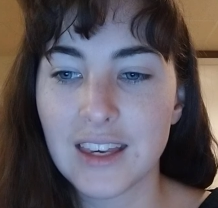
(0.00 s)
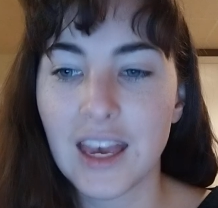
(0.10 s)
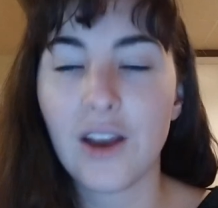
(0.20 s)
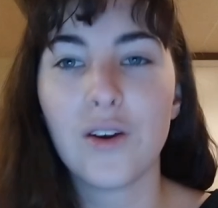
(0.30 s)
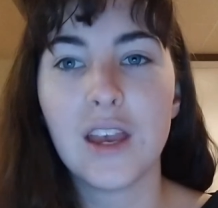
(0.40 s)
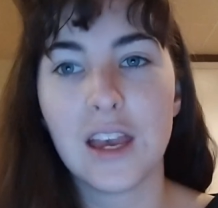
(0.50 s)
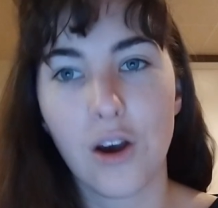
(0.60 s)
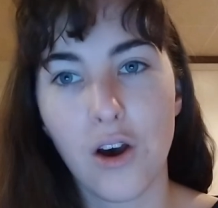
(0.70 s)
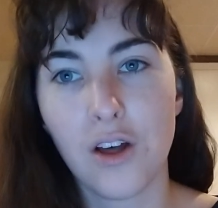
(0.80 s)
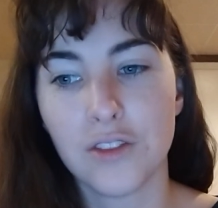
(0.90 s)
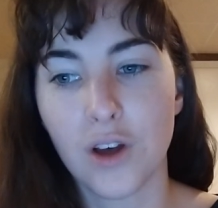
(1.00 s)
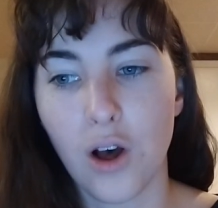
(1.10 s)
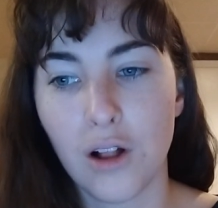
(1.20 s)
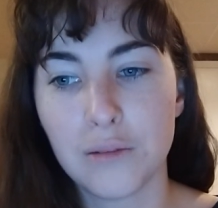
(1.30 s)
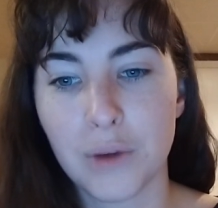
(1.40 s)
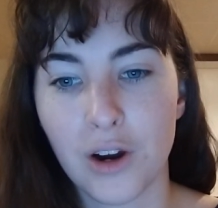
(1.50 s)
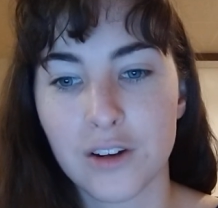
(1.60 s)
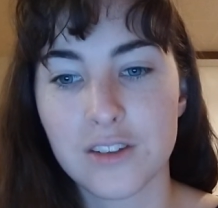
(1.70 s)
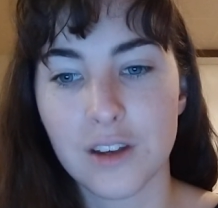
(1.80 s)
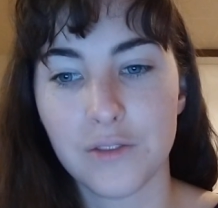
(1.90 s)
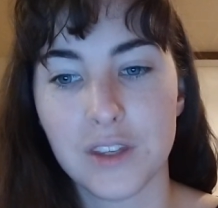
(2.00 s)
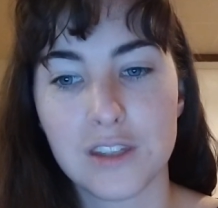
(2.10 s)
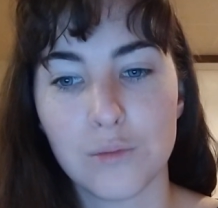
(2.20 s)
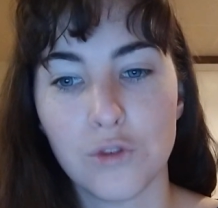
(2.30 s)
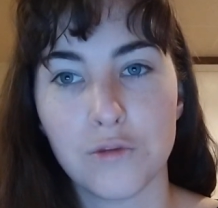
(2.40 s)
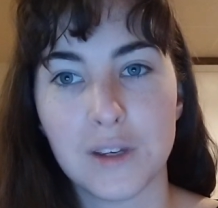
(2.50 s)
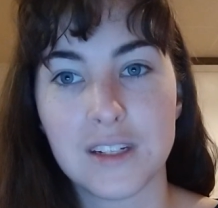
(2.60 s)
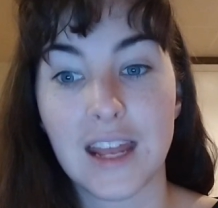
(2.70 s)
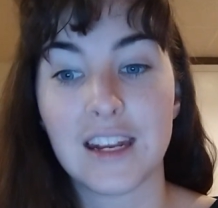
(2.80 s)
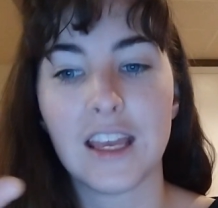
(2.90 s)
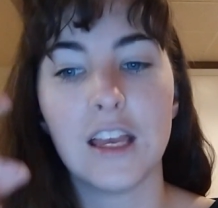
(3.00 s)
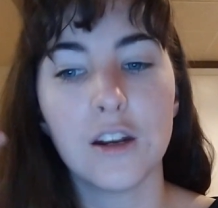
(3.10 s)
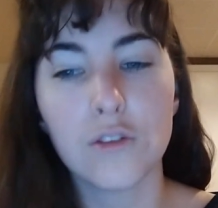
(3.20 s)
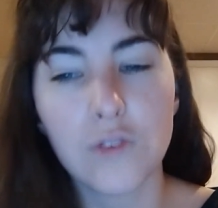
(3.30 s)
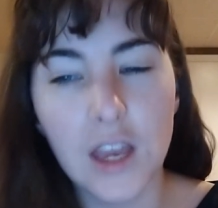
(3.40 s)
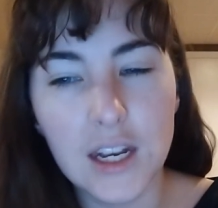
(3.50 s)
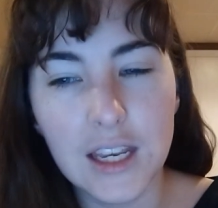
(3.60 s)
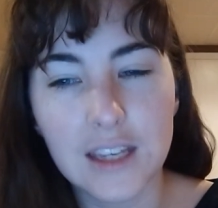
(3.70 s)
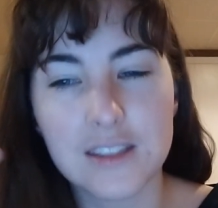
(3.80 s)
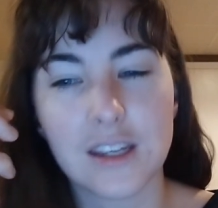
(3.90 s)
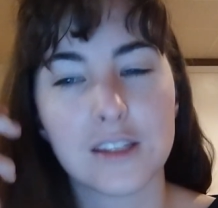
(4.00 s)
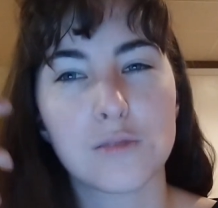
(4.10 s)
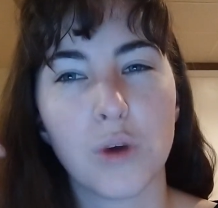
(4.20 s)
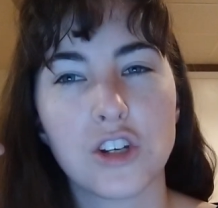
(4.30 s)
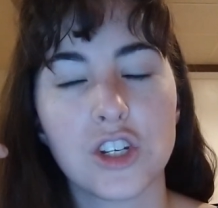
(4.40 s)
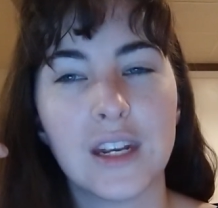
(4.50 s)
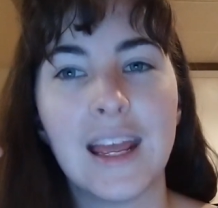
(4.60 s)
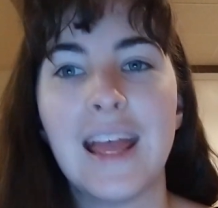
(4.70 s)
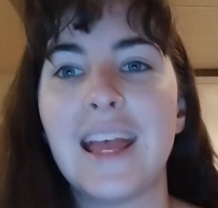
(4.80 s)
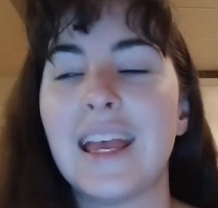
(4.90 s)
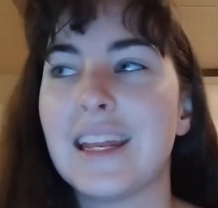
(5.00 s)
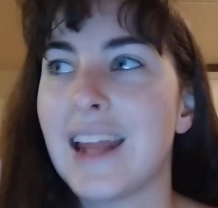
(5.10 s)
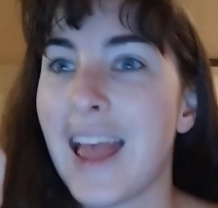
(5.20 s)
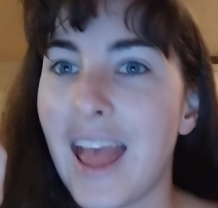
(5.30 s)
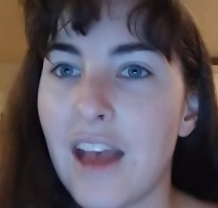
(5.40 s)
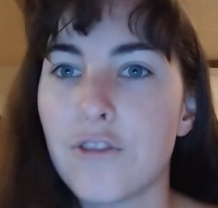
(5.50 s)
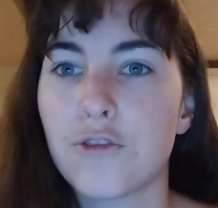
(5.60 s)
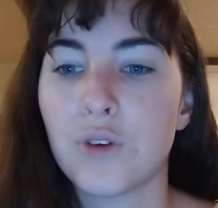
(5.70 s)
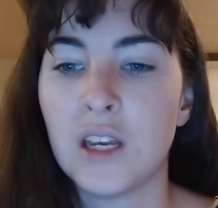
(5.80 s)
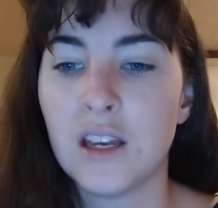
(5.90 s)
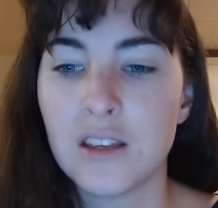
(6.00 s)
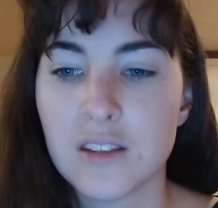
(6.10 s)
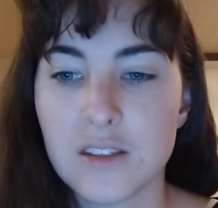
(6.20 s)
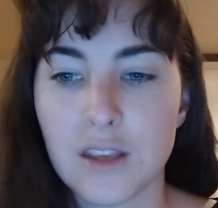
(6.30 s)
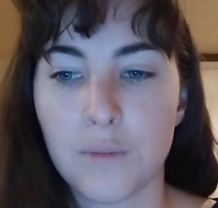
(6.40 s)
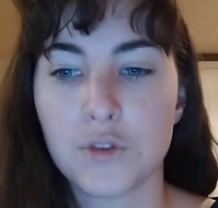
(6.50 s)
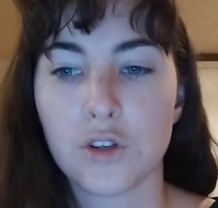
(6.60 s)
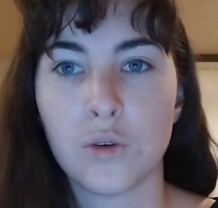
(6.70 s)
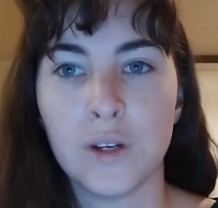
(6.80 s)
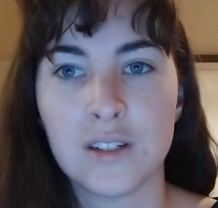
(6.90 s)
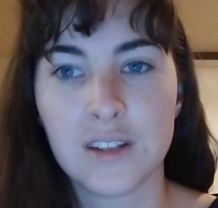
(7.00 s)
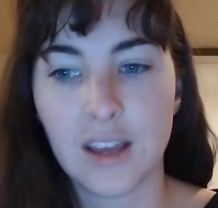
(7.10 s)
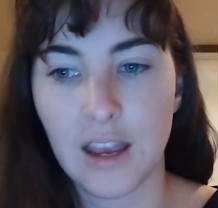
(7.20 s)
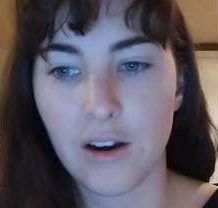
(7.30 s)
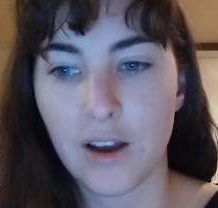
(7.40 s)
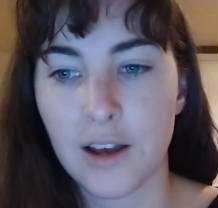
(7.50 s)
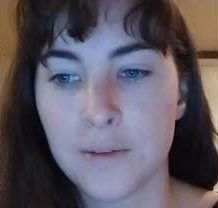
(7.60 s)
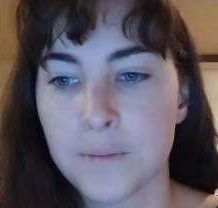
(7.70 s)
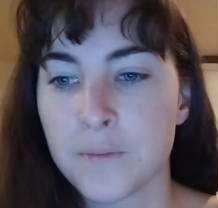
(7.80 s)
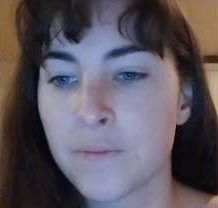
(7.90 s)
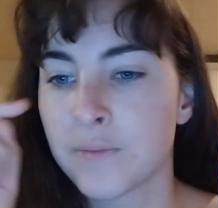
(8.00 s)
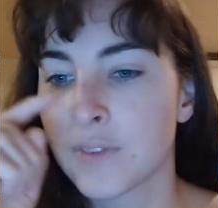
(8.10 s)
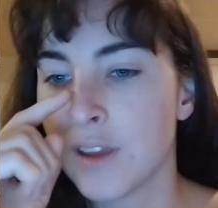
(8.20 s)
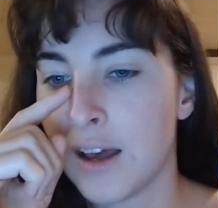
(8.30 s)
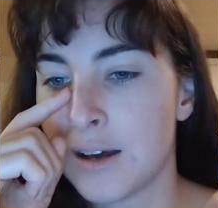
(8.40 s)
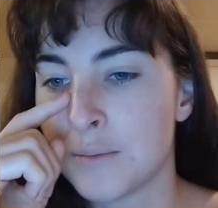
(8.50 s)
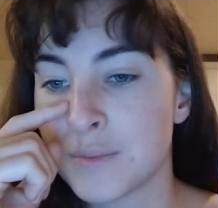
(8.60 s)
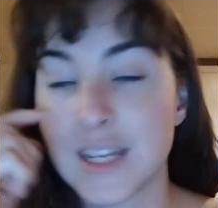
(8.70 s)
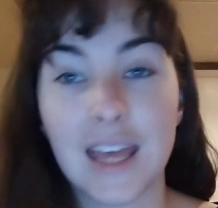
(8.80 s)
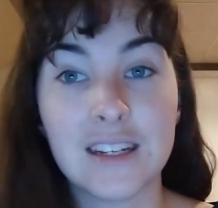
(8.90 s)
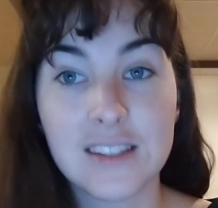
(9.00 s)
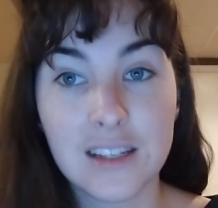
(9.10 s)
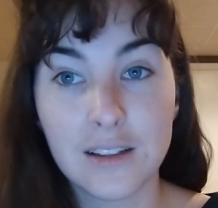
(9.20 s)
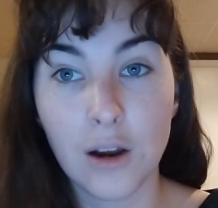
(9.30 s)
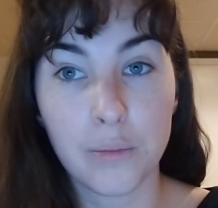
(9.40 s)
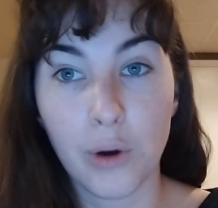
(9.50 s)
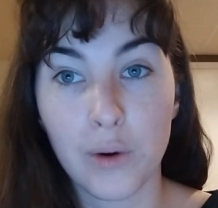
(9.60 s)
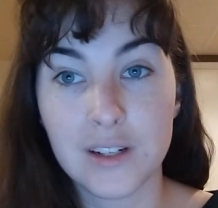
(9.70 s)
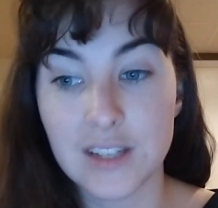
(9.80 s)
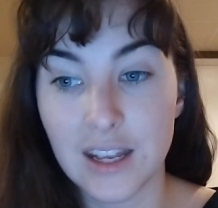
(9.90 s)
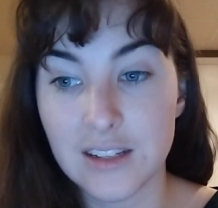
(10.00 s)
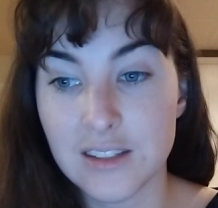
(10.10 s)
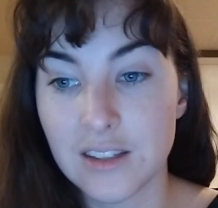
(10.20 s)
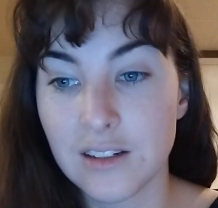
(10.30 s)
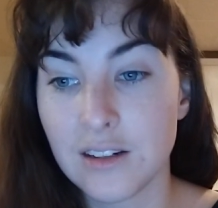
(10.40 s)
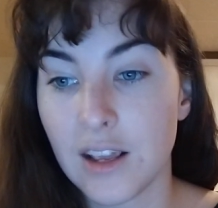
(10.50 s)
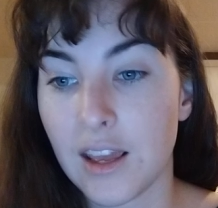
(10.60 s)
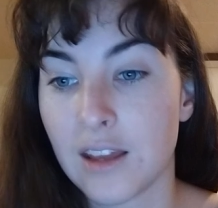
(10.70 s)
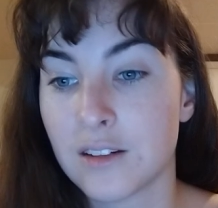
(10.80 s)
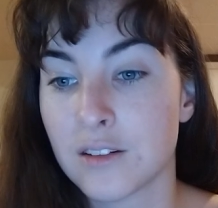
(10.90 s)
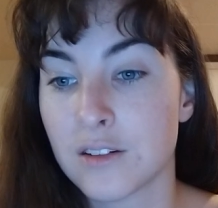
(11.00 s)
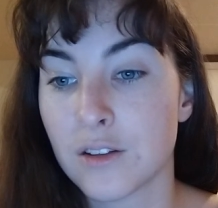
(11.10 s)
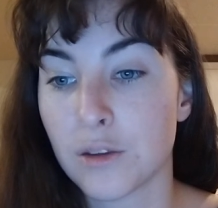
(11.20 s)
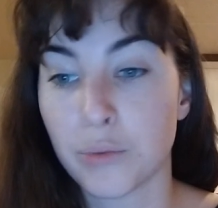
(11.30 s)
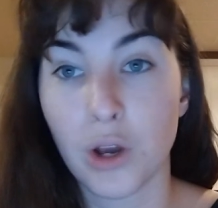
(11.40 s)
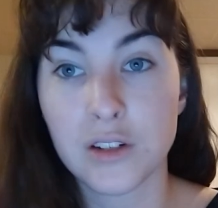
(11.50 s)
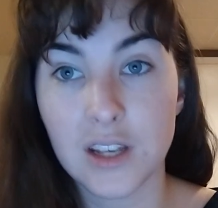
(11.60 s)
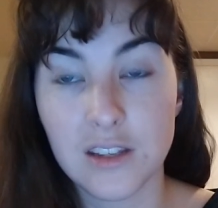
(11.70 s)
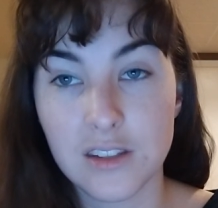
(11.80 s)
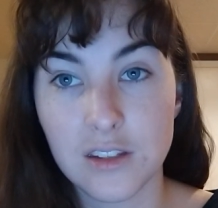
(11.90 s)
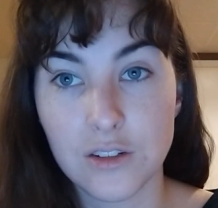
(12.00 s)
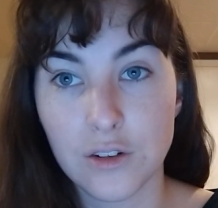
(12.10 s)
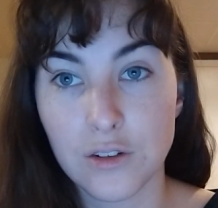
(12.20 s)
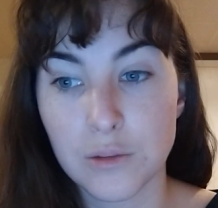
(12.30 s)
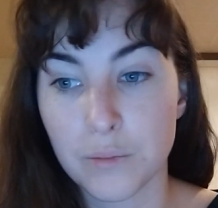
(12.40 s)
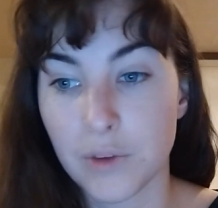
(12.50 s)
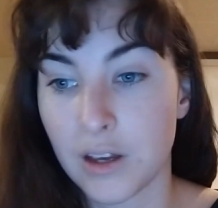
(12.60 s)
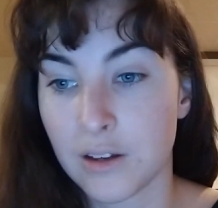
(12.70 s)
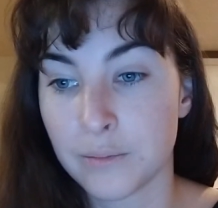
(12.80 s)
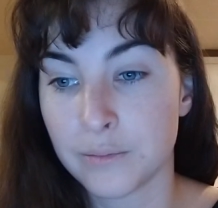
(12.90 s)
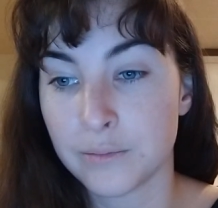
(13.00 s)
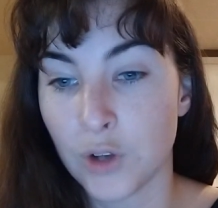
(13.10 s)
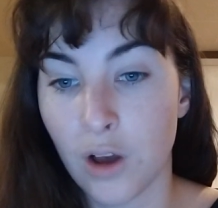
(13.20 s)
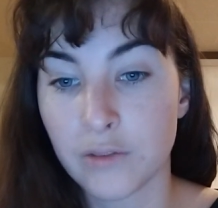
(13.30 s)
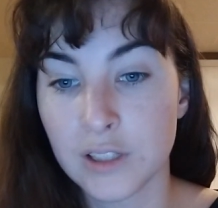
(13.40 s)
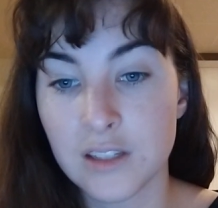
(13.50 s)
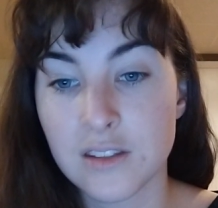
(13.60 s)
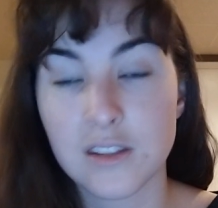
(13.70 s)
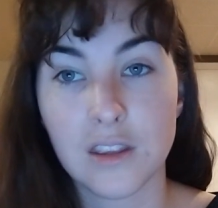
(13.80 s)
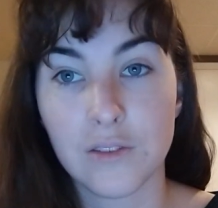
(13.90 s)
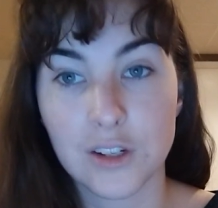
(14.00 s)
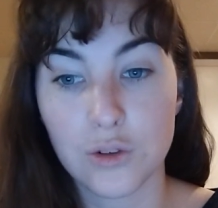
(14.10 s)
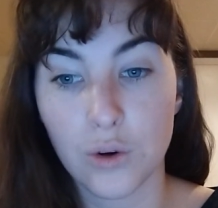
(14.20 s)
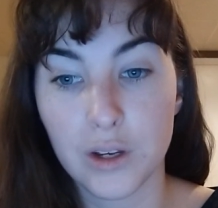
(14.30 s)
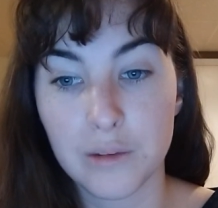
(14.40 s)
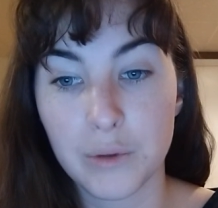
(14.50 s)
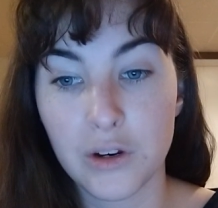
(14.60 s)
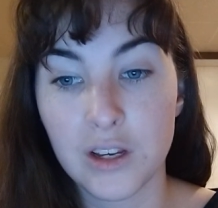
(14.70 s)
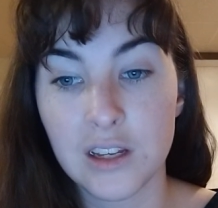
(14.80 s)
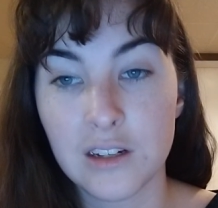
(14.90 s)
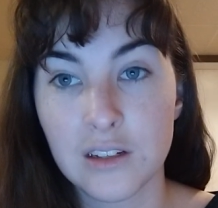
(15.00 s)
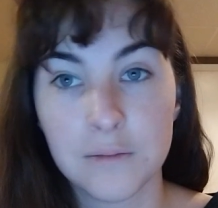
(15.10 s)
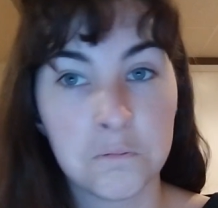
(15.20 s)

carrying on the hallmarks of this movement and innovating its expression in every subsequent era. Tennyson, our poet Tennyson, and the Bronte sisters, novelists in the Victorian period,